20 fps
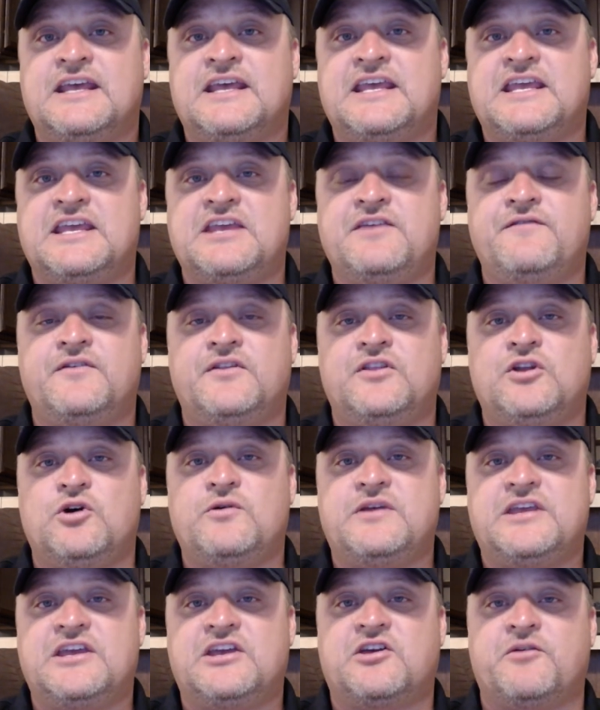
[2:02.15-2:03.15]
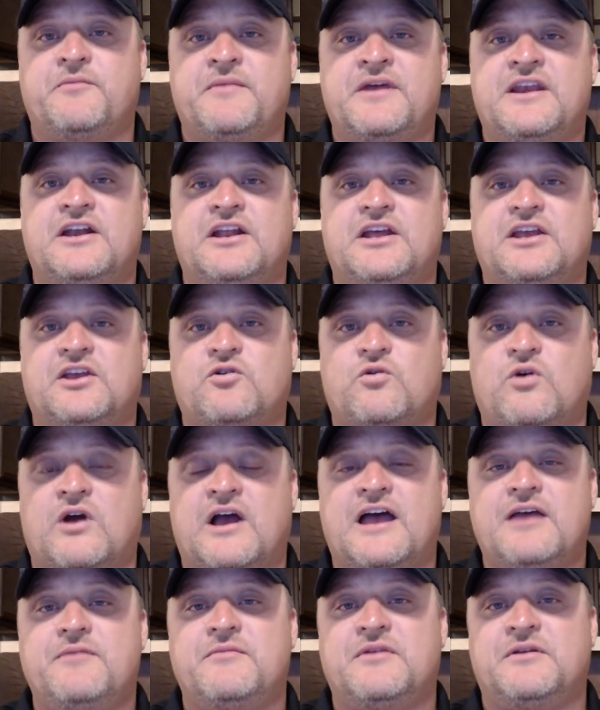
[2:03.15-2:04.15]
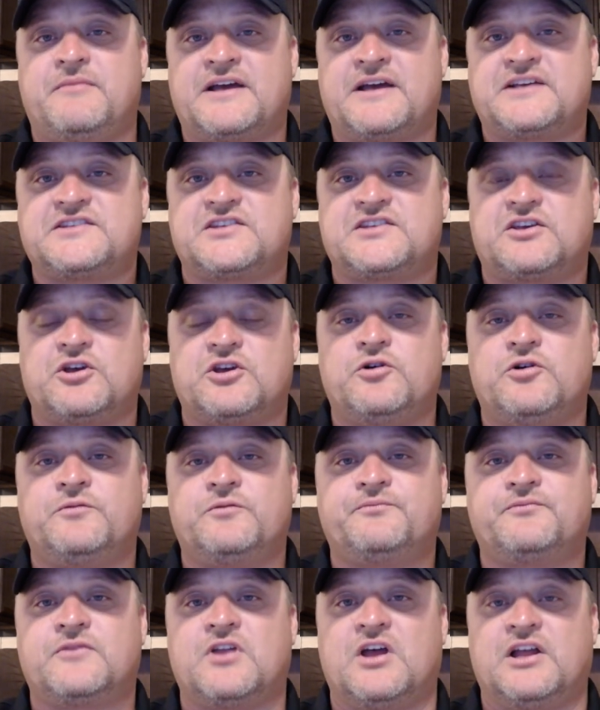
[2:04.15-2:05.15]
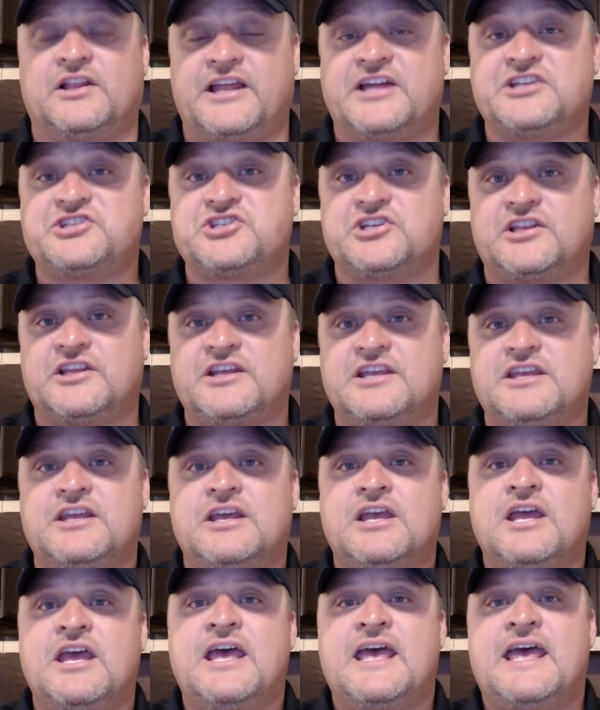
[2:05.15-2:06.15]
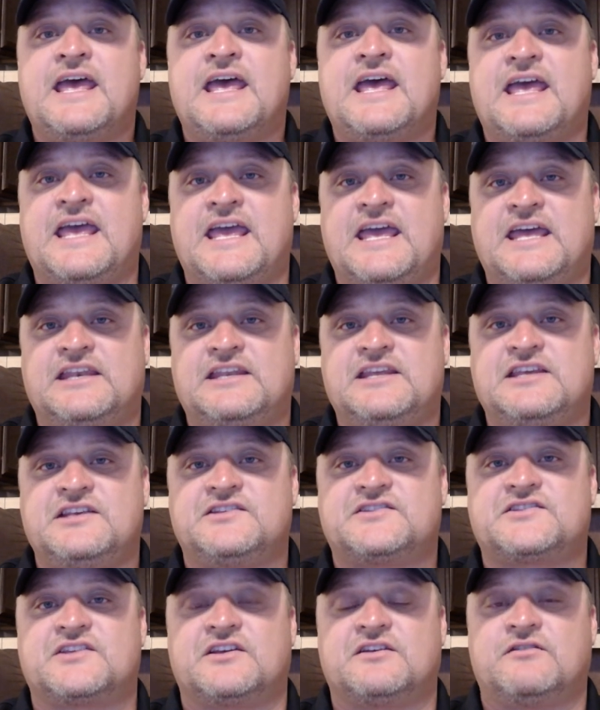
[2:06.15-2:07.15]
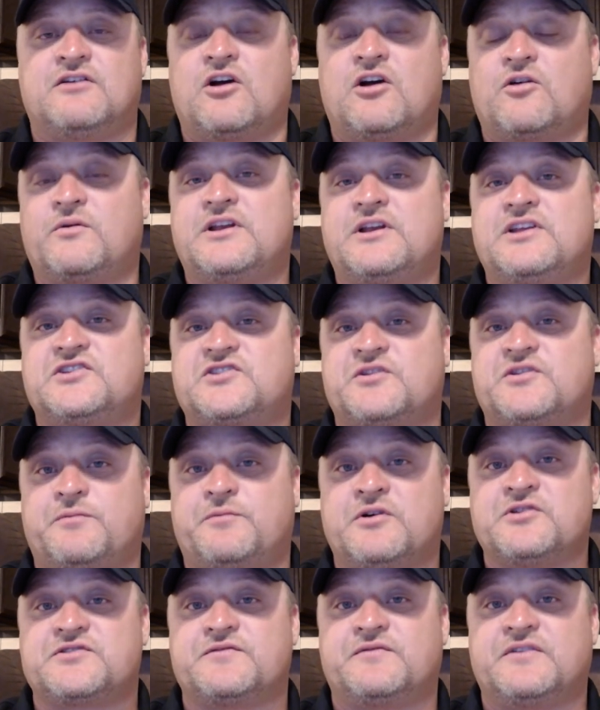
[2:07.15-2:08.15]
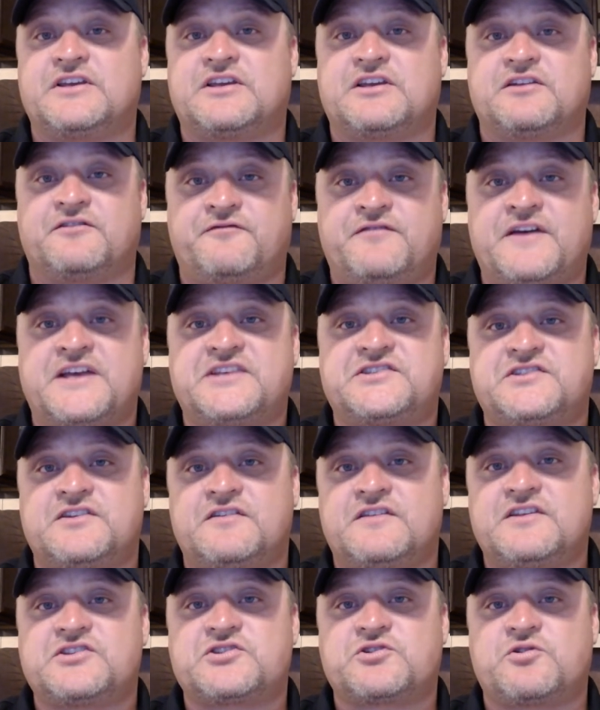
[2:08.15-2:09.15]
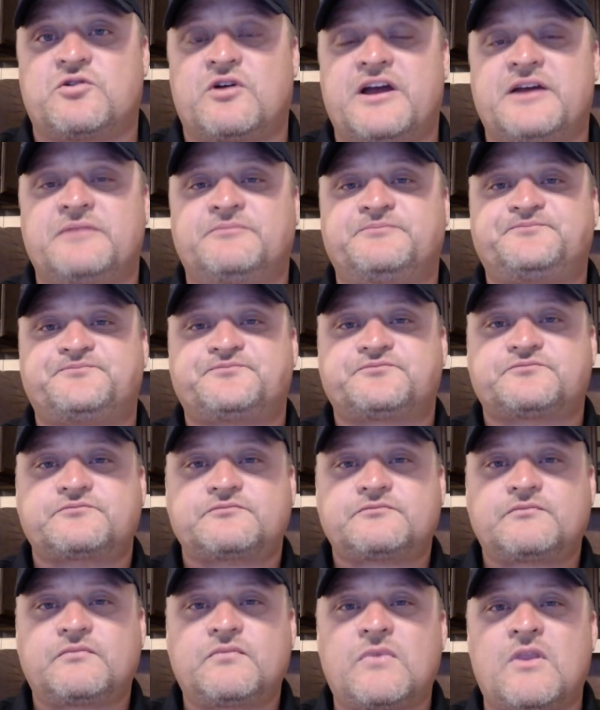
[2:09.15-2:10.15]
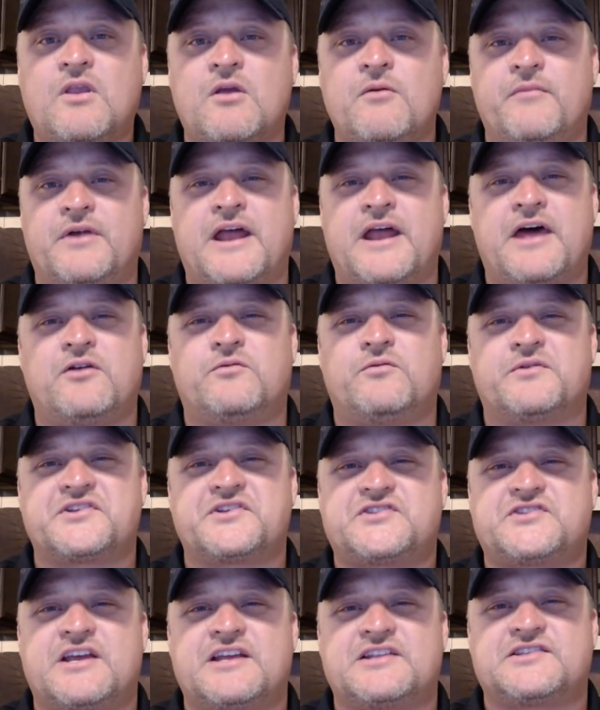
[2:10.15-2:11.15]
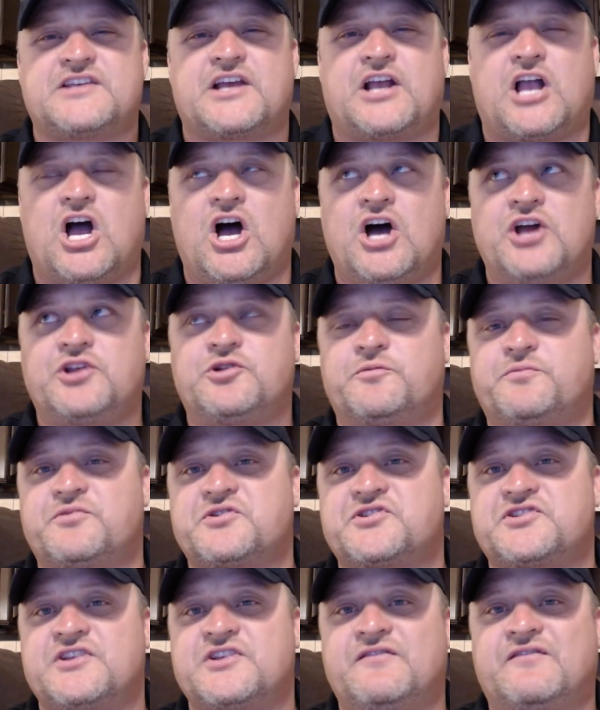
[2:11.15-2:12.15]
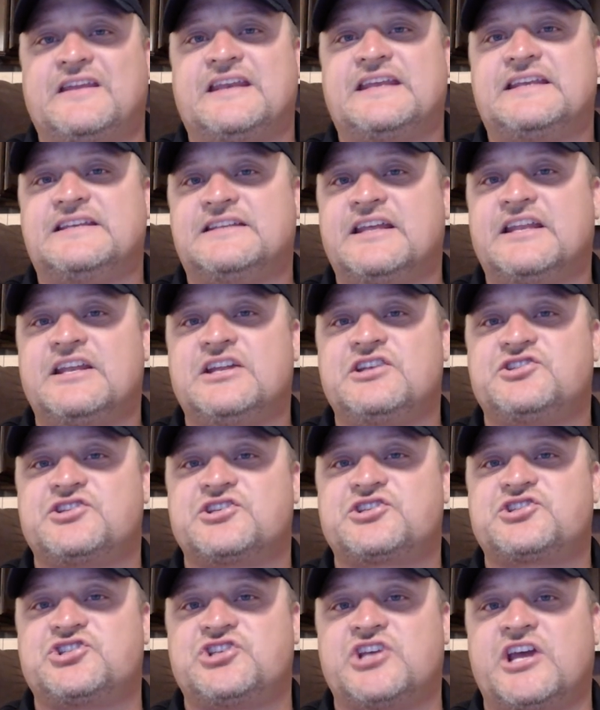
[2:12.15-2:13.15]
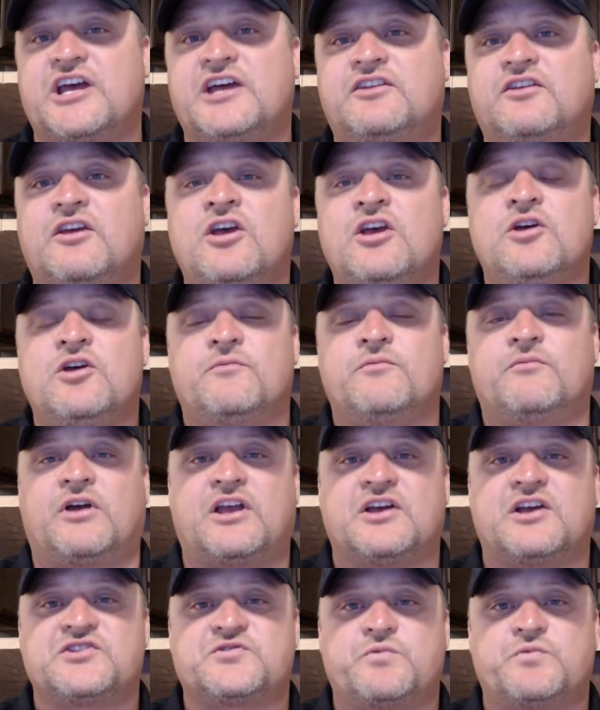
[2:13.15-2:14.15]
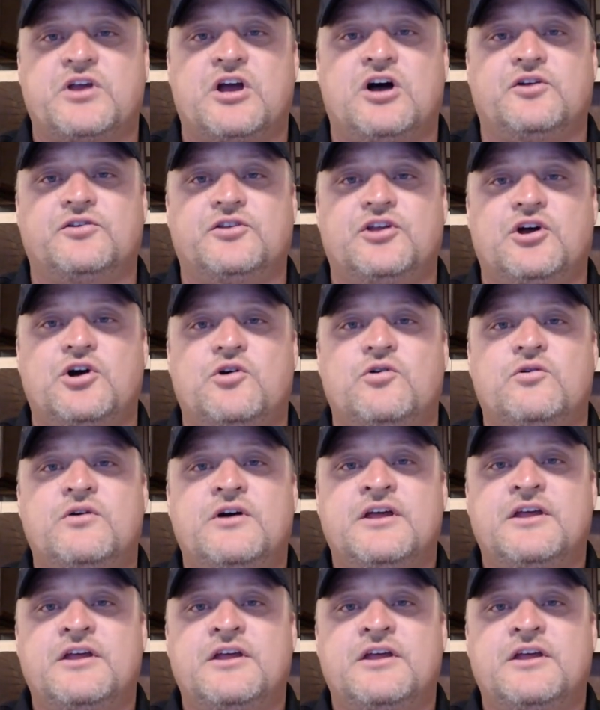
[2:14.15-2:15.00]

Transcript: even though he committed a crime in Mexico, allegedly, and he's already supposedly confessed to this crime, but I don't want to say it's like 100% that he did it just yet, because we all know